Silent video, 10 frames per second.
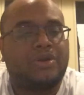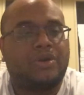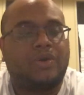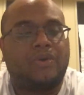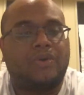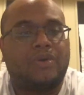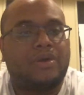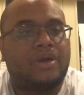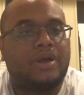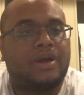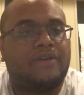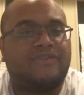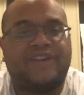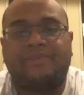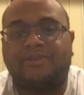or a
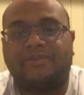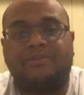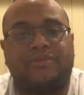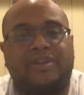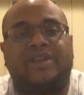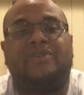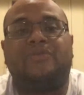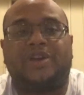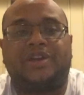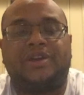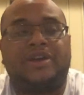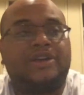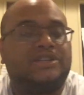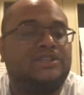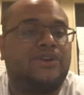family member in any way.
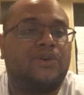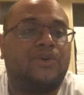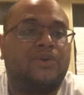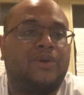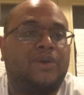So,